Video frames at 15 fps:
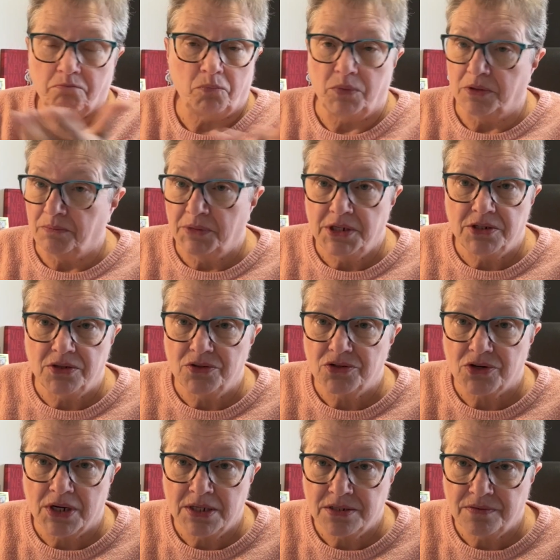with my 2
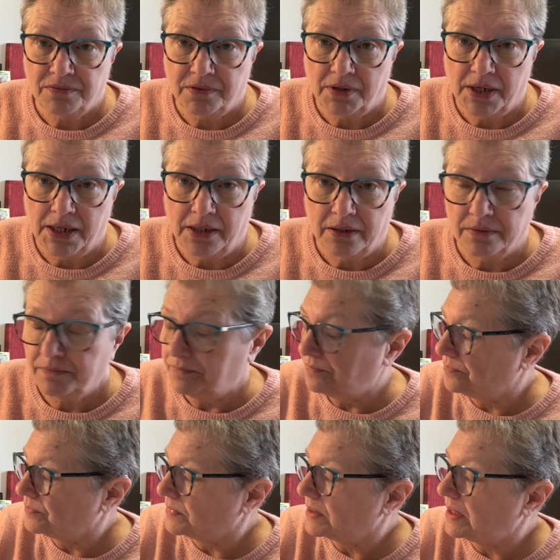strands of thread.
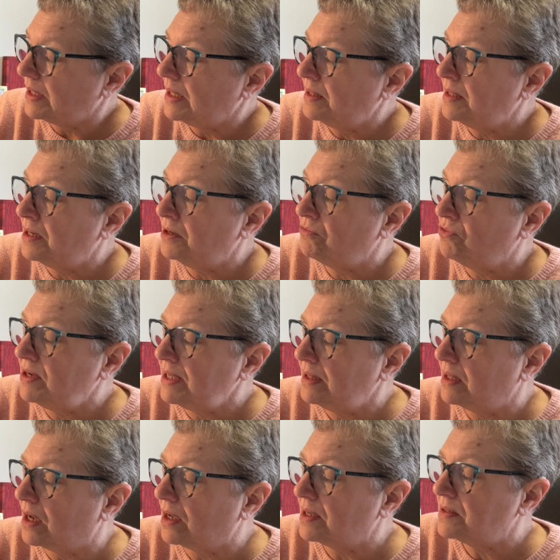And then I
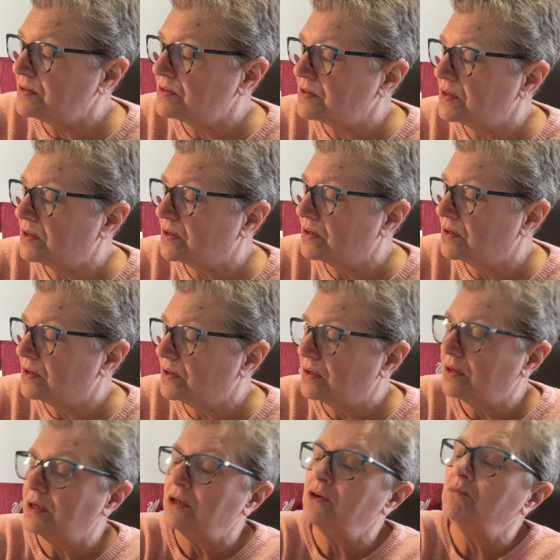realized,
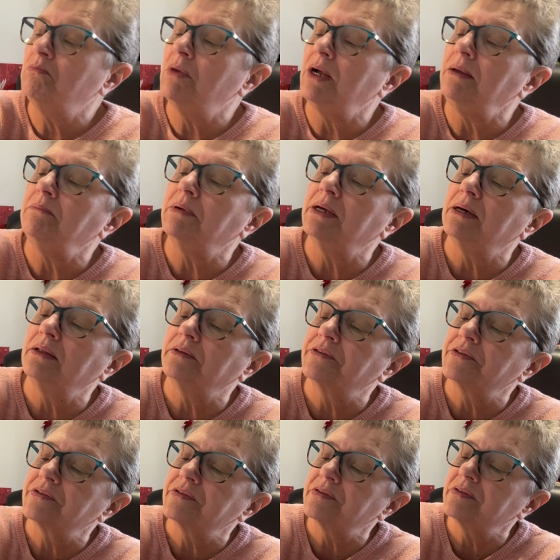and you might be able
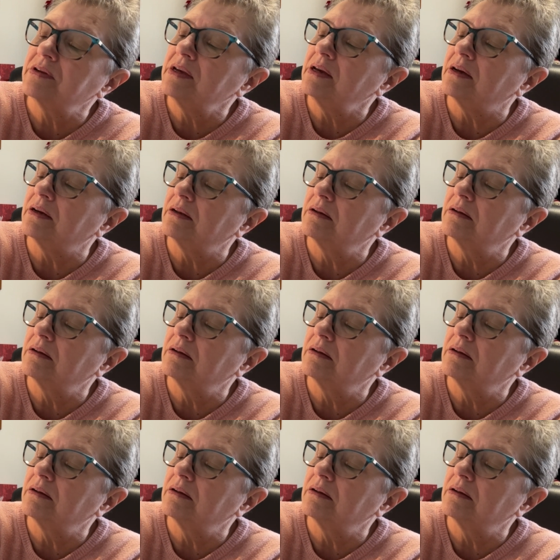to see it,